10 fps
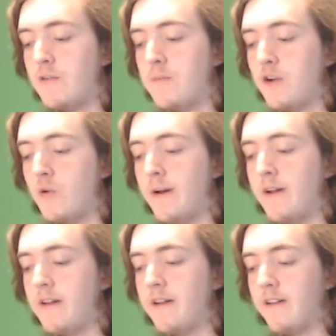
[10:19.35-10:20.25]

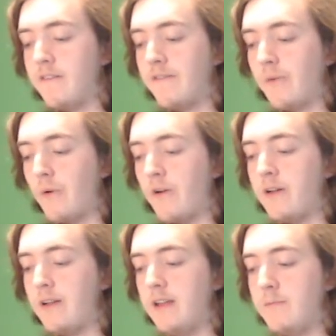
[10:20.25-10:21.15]
McQuarrie for
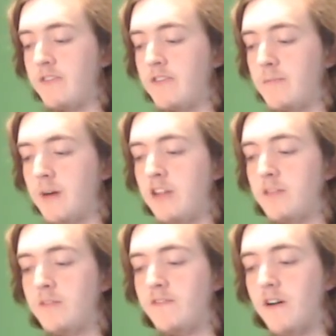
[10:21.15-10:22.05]
Mission
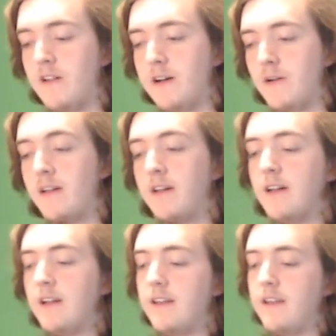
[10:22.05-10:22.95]
Impossible Fallout.
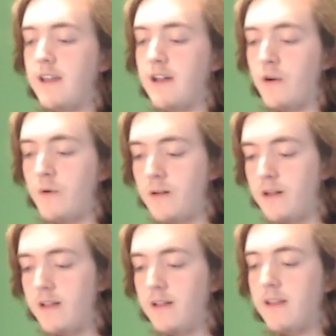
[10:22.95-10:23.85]
Now,
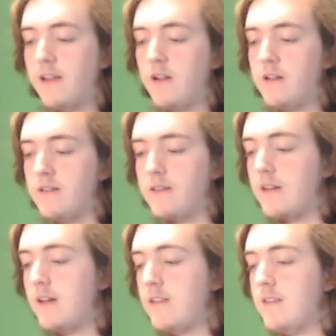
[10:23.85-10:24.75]
here it is,
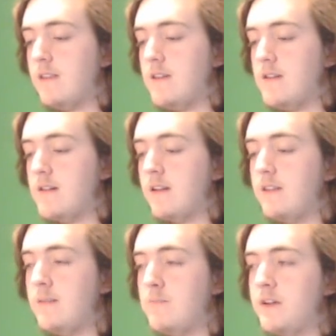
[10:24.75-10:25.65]
the
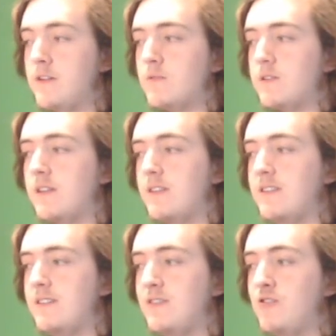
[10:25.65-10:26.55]
big one,
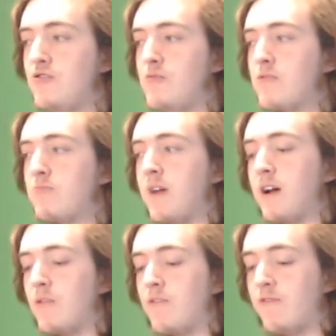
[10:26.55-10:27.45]
the uber
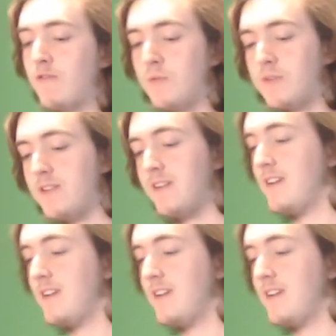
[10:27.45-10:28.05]
powerful one,